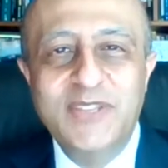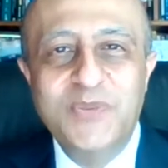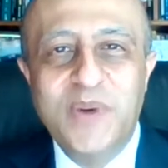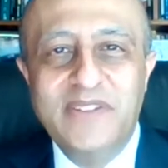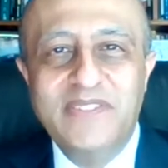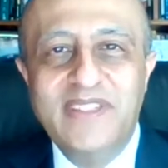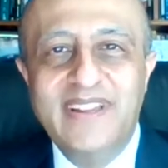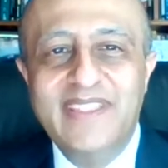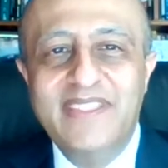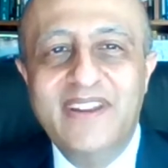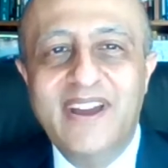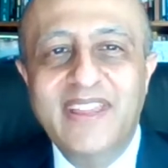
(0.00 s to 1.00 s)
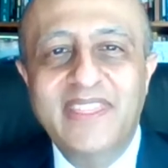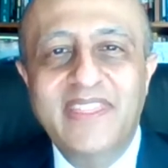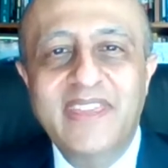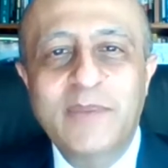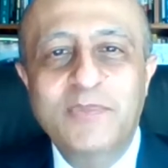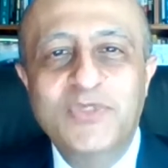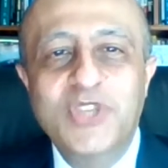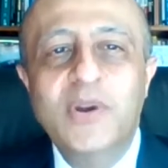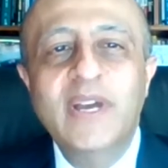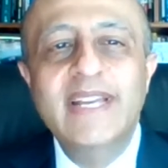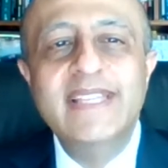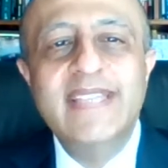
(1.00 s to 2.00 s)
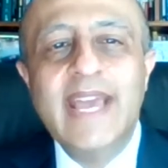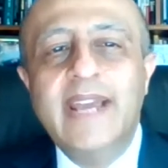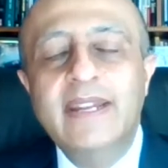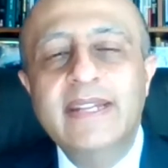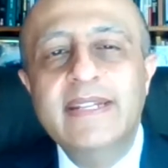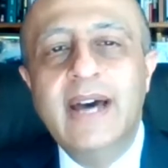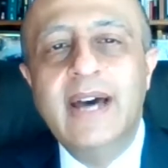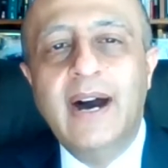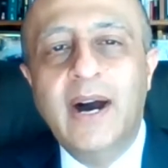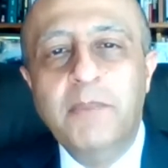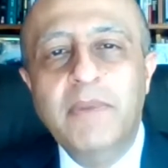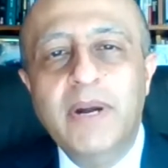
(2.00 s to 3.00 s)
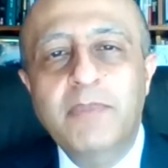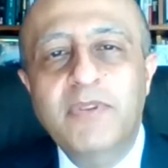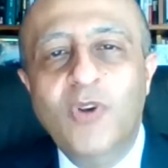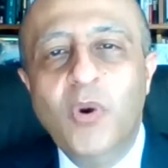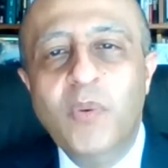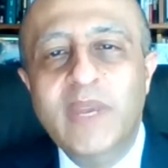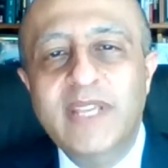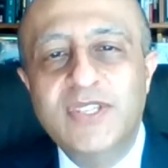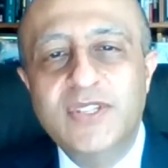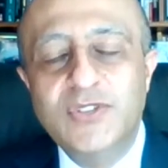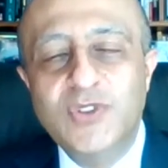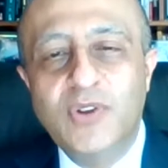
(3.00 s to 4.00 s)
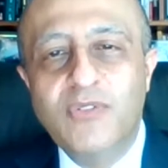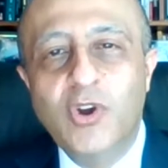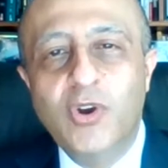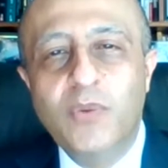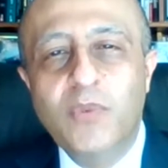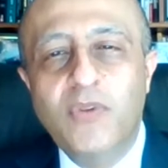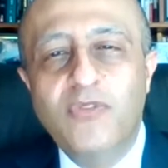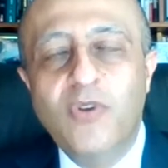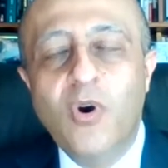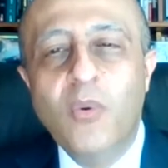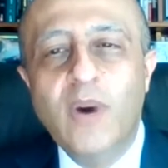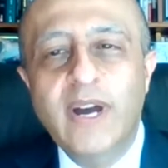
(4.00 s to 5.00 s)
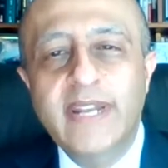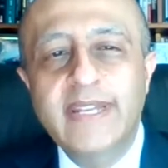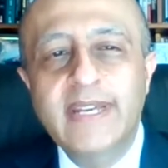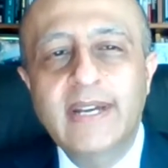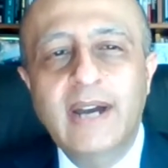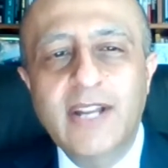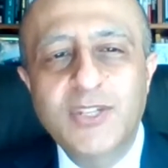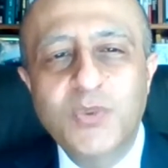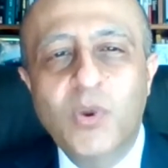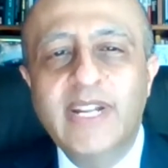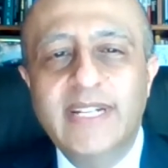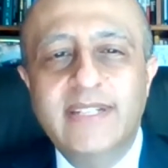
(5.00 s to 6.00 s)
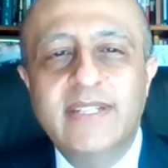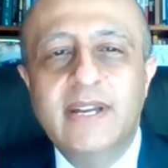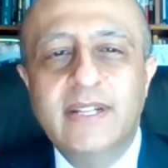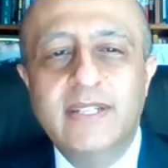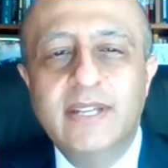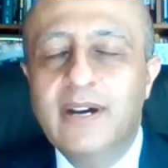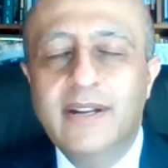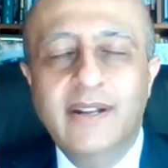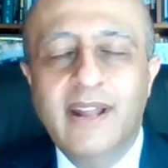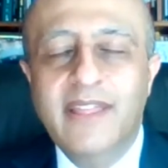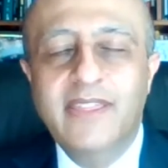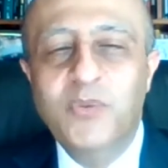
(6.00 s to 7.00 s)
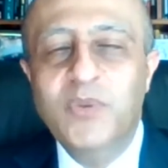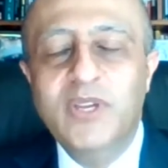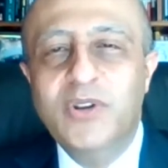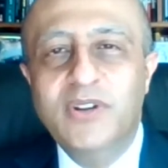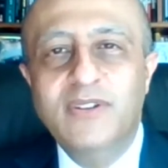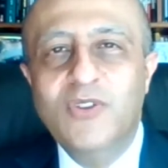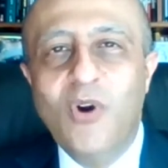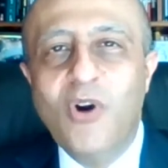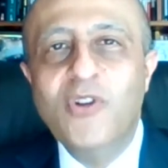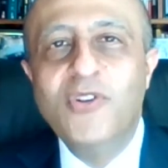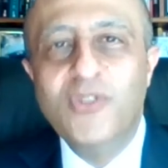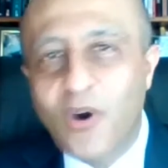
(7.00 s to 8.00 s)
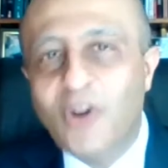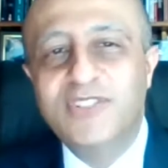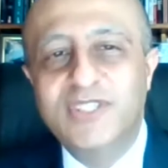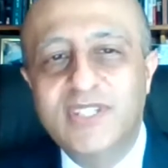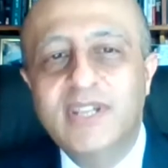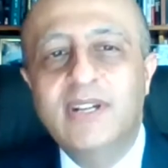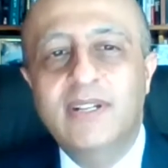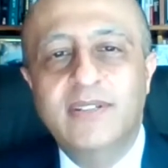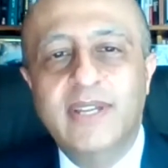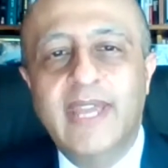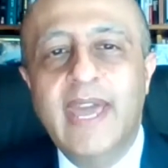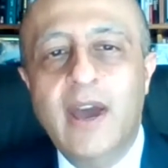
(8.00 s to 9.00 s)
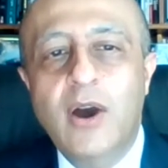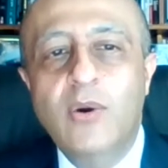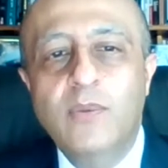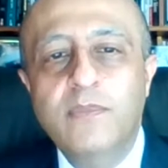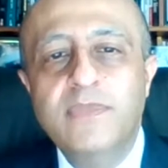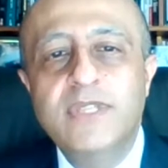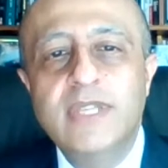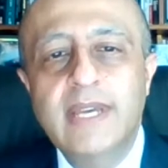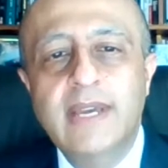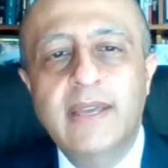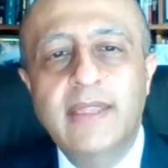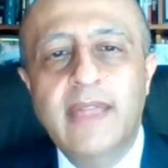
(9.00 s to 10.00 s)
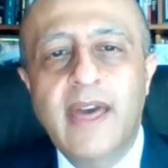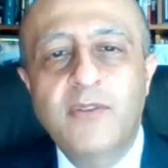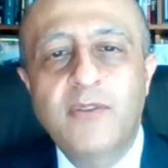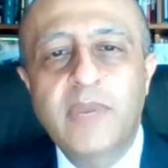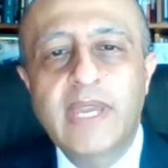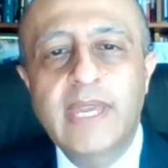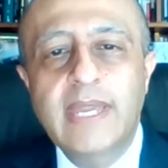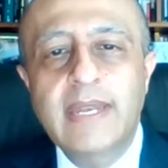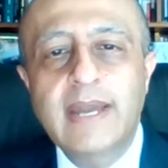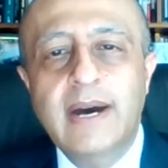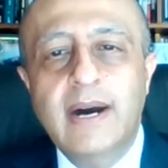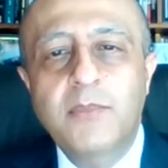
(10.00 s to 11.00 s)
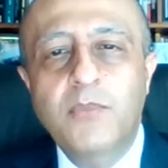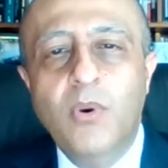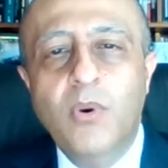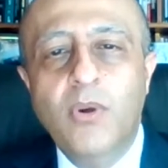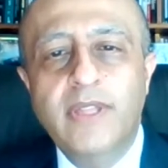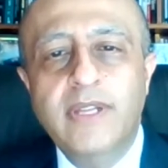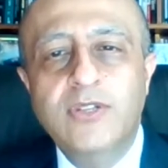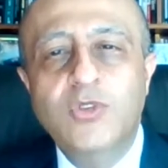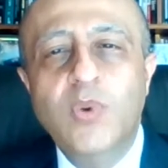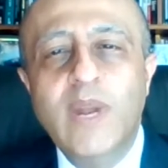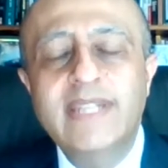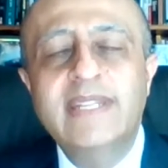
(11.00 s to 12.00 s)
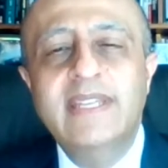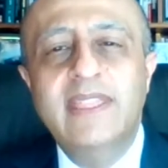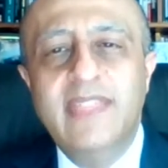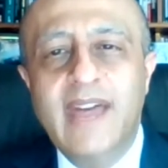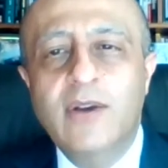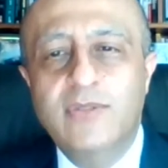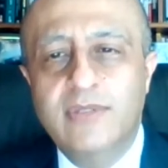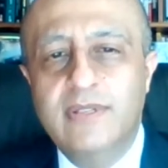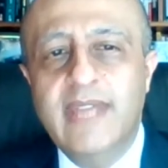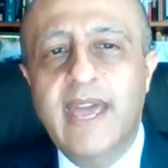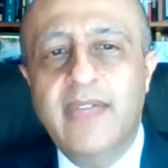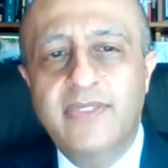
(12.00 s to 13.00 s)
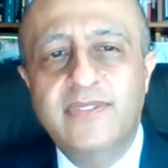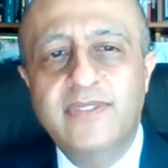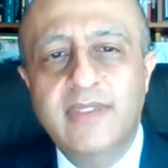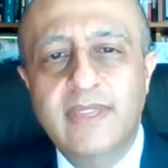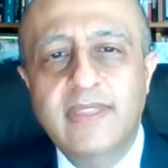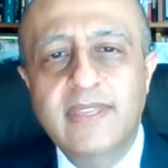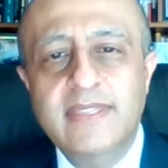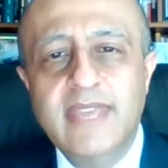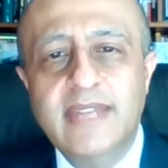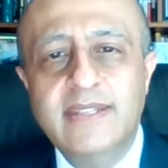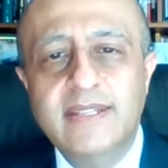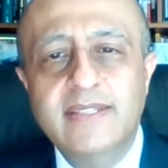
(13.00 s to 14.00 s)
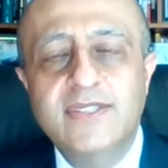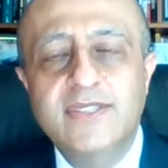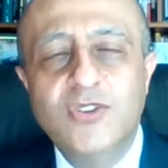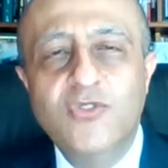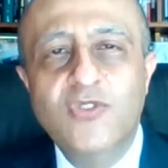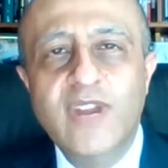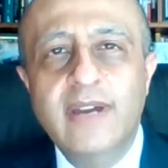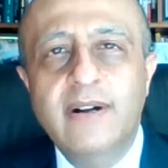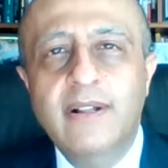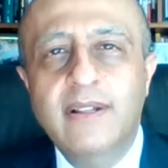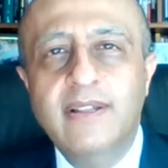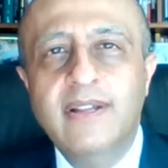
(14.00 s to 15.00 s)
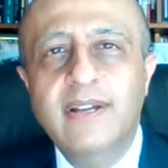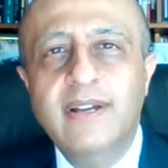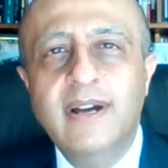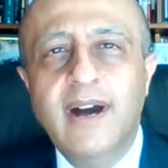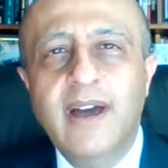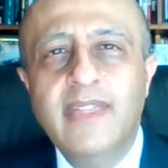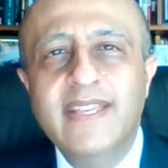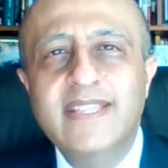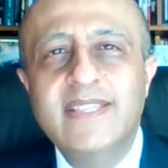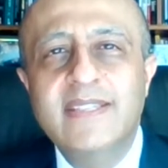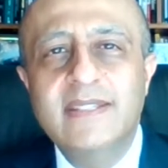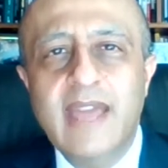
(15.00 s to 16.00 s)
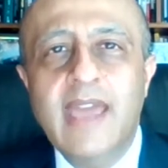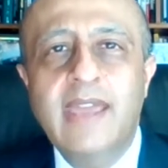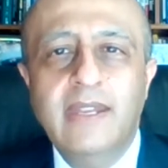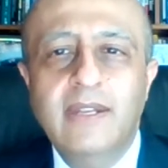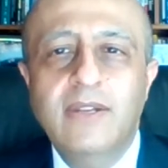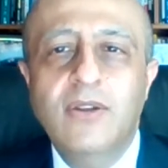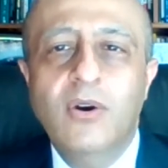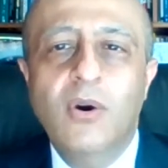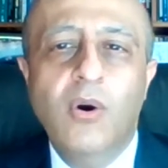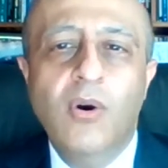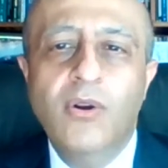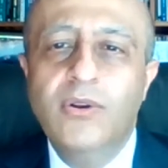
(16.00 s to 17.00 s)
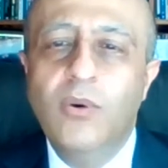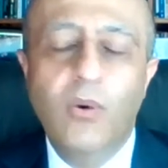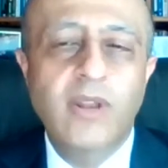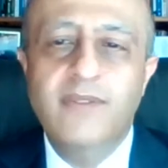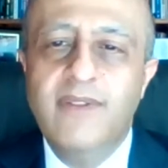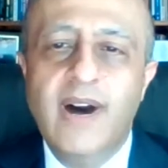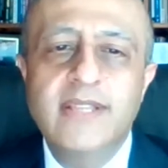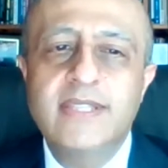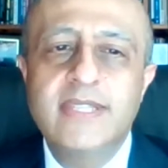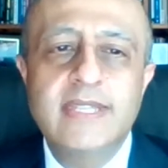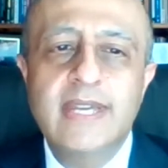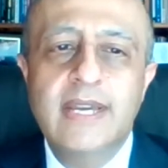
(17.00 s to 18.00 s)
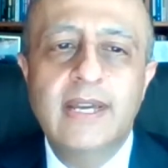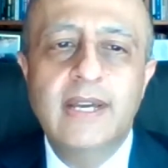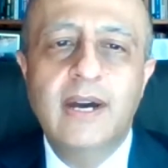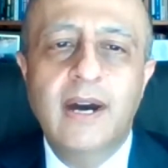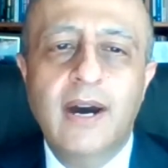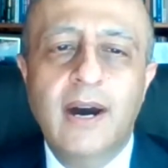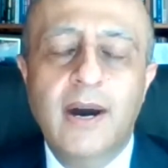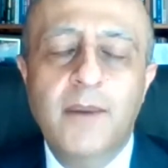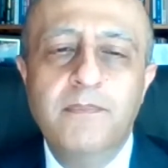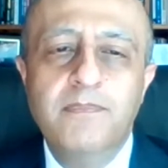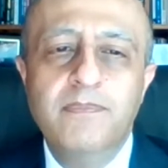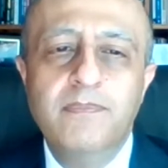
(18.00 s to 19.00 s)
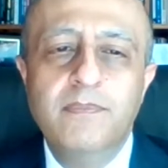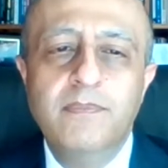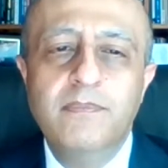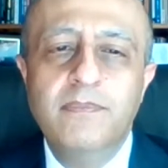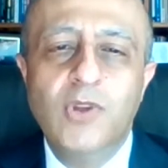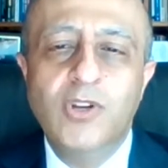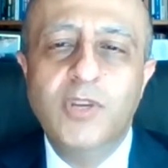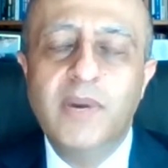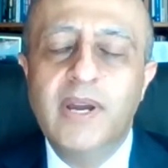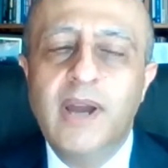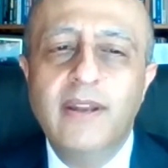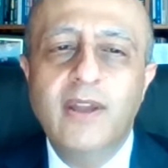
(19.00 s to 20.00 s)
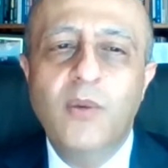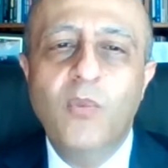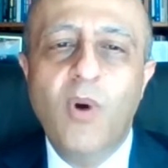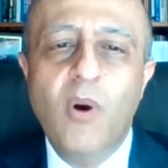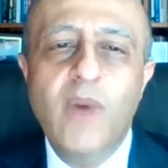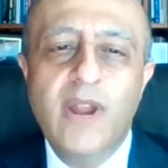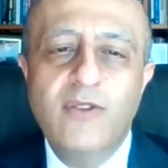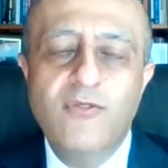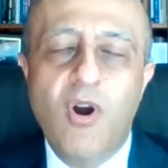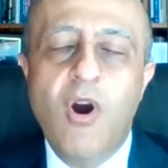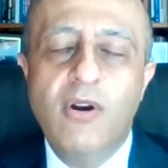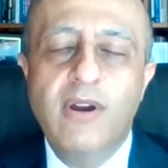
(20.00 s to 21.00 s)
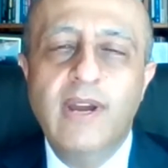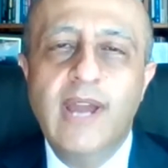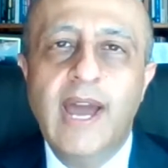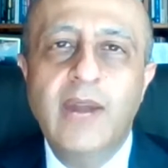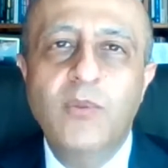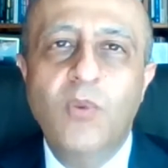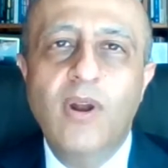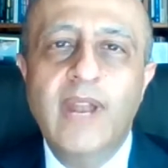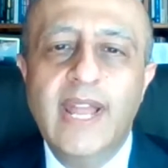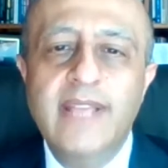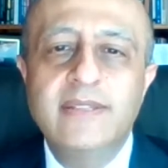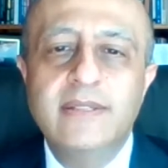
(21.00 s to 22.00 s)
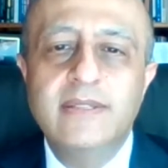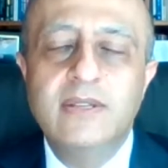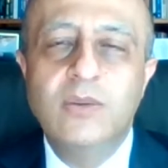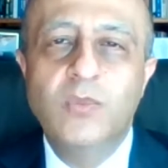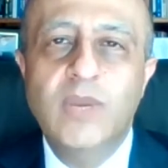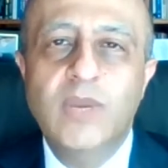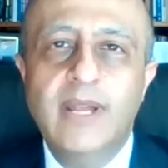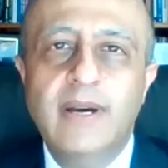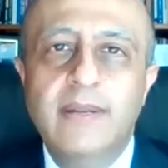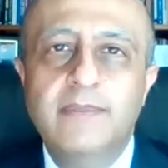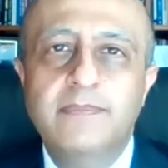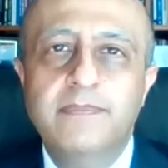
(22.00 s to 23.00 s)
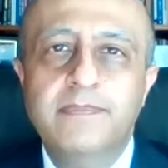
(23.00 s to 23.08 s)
It's one of the, the nine themes. So, second, um, and before we sort of look more forward, I just wanted to turn, and I think we couldn't not not turn to care homes there have been uh, more than 20,000 deaths in these settings. It's a real, I think, stain on all of us. Um, Dr. Pankhania, what went wrong and what lessons can we learn?